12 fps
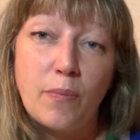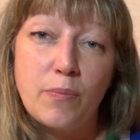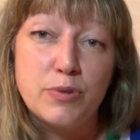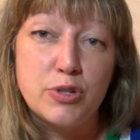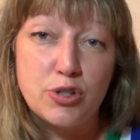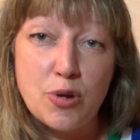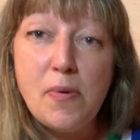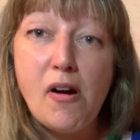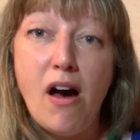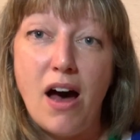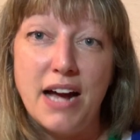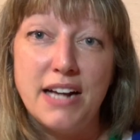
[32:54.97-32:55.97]
super
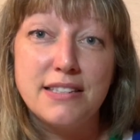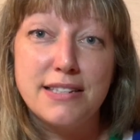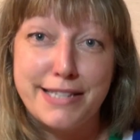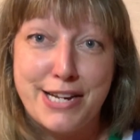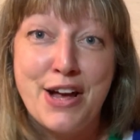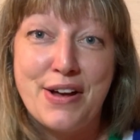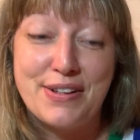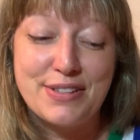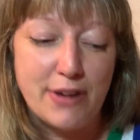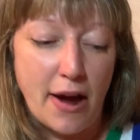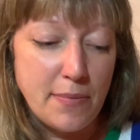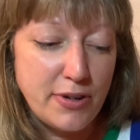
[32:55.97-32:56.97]
hot still, so
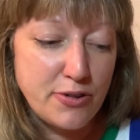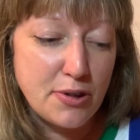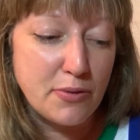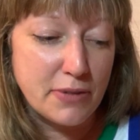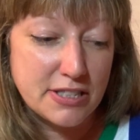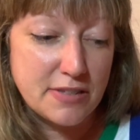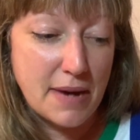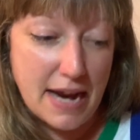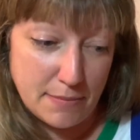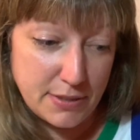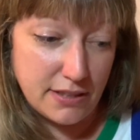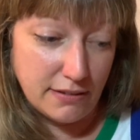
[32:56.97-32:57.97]
I'm going to drink the rest of my
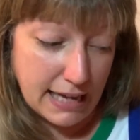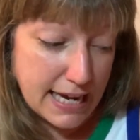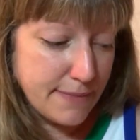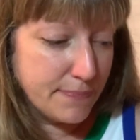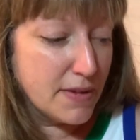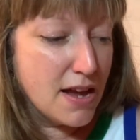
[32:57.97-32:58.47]
Amstel Light.